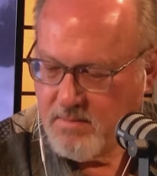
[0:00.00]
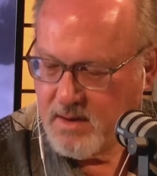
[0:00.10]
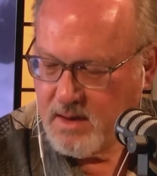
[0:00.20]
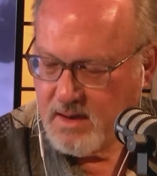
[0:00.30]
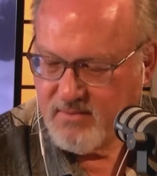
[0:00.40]

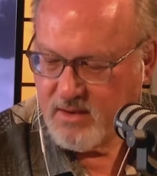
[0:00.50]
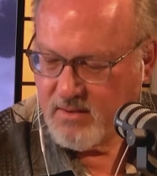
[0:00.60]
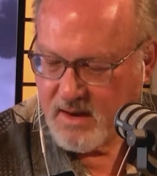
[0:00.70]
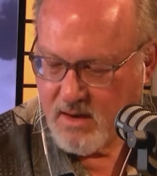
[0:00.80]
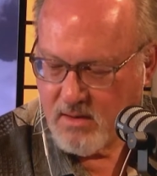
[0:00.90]
even
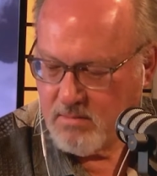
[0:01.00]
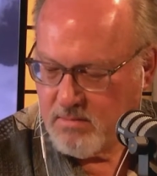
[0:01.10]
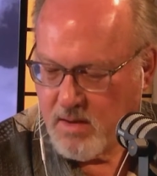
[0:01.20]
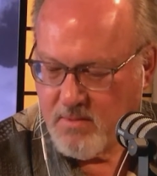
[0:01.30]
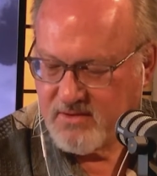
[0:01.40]
though
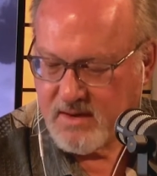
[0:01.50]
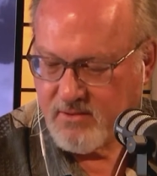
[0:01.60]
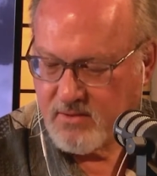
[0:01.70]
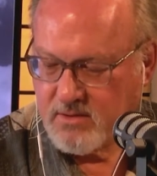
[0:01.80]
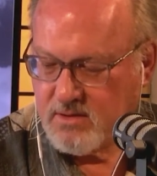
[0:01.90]
almost
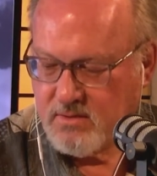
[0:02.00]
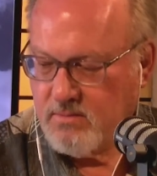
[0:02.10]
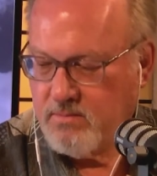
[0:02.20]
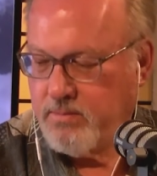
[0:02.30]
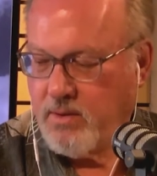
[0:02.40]
every
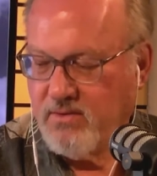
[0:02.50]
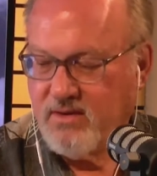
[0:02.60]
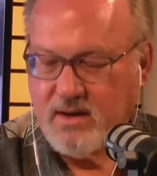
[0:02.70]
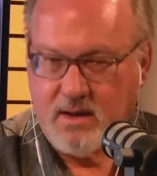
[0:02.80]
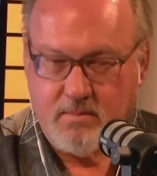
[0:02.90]

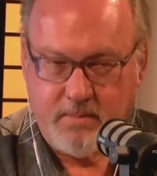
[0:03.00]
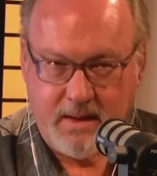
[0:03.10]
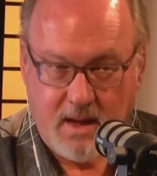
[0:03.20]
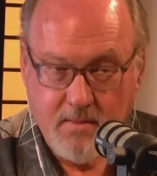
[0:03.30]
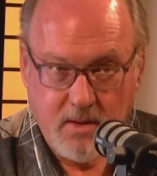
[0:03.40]
person in it
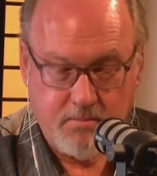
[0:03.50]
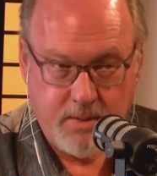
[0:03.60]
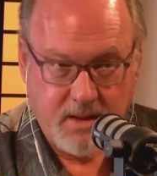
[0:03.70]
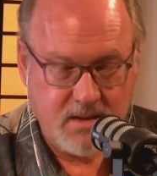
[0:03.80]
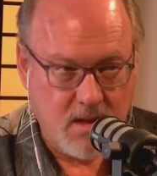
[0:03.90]
became a
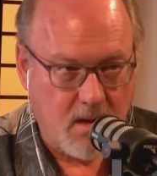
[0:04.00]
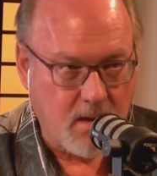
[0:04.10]
big star.